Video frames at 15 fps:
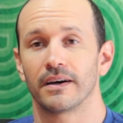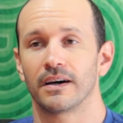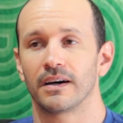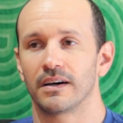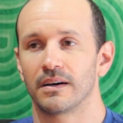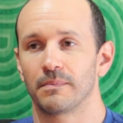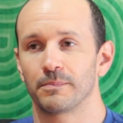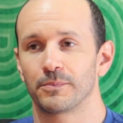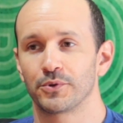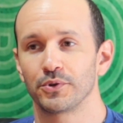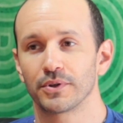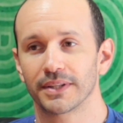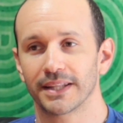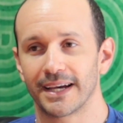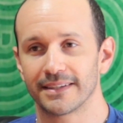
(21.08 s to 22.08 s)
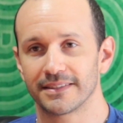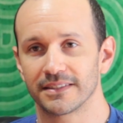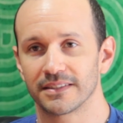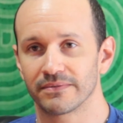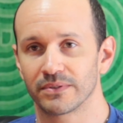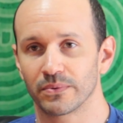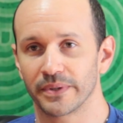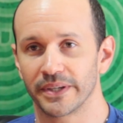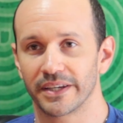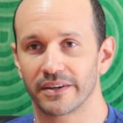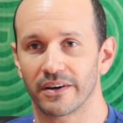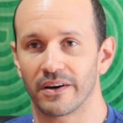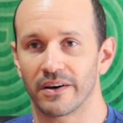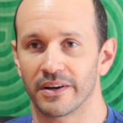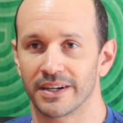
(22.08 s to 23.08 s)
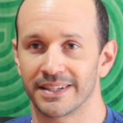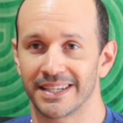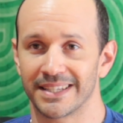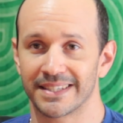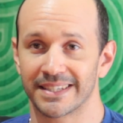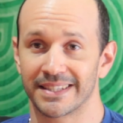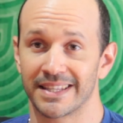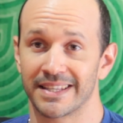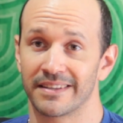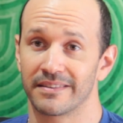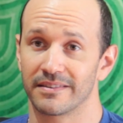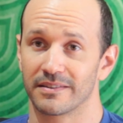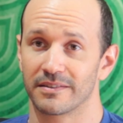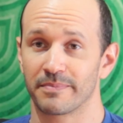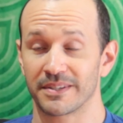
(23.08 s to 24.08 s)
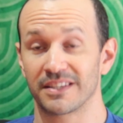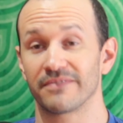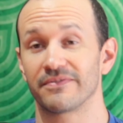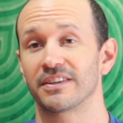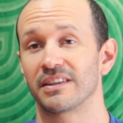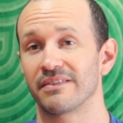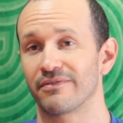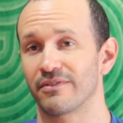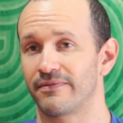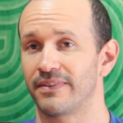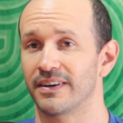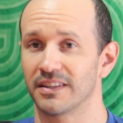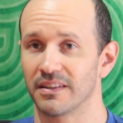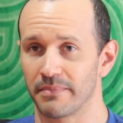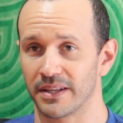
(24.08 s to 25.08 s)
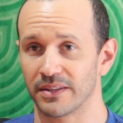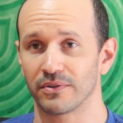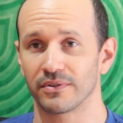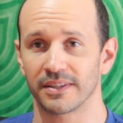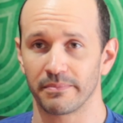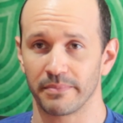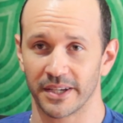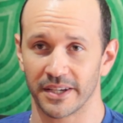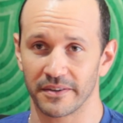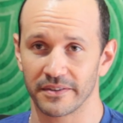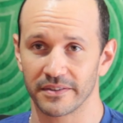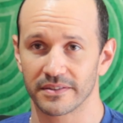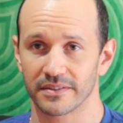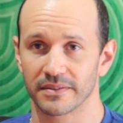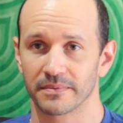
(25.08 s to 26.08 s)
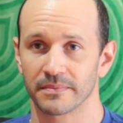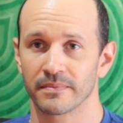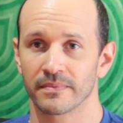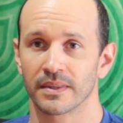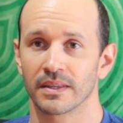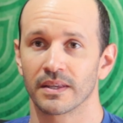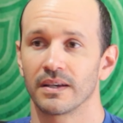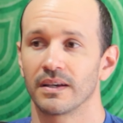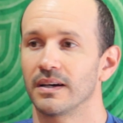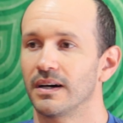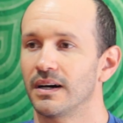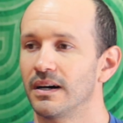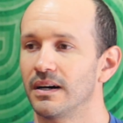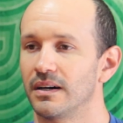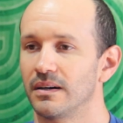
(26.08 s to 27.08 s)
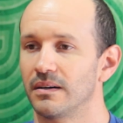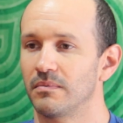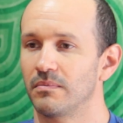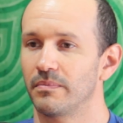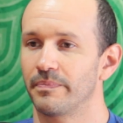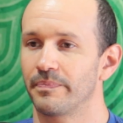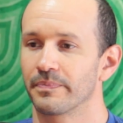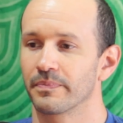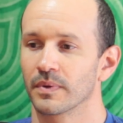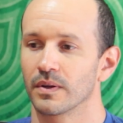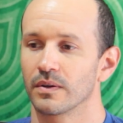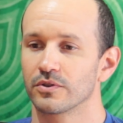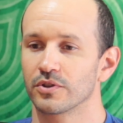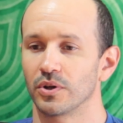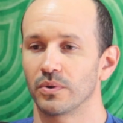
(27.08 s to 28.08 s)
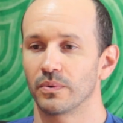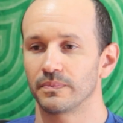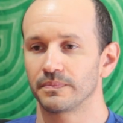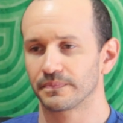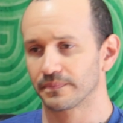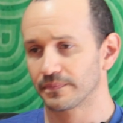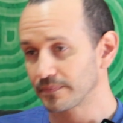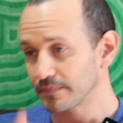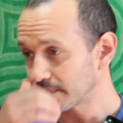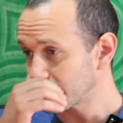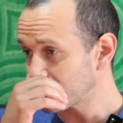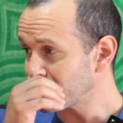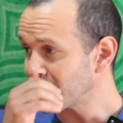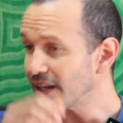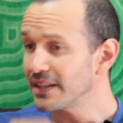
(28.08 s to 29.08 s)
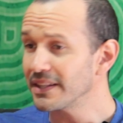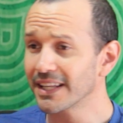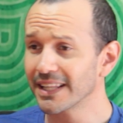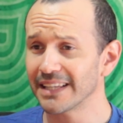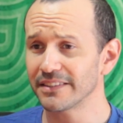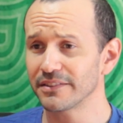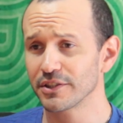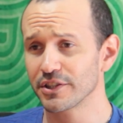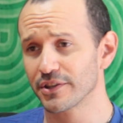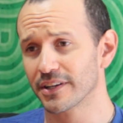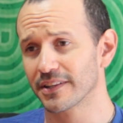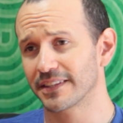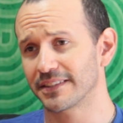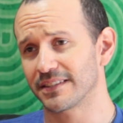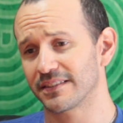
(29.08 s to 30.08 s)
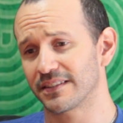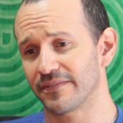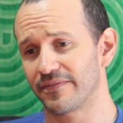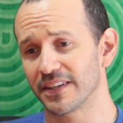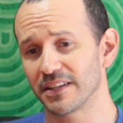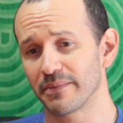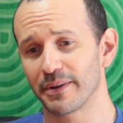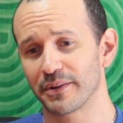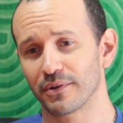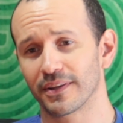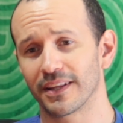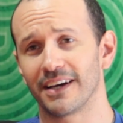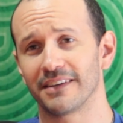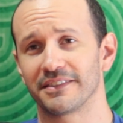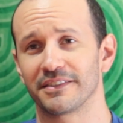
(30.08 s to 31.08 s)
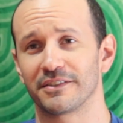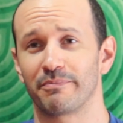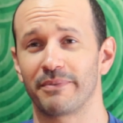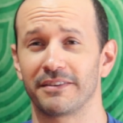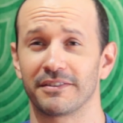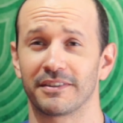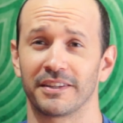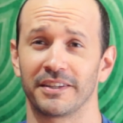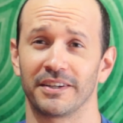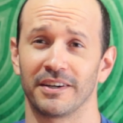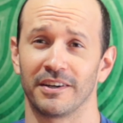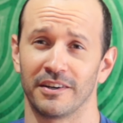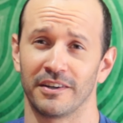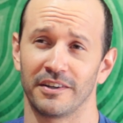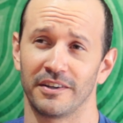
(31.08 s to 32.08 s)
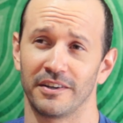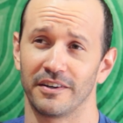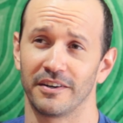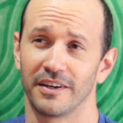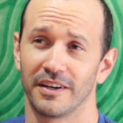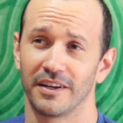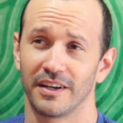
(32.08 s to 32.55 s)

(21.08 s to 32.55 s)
2 classes of the week are designated specifically for fundamentals and beginners. So the classes are structured like this. The fundamental classes basically are,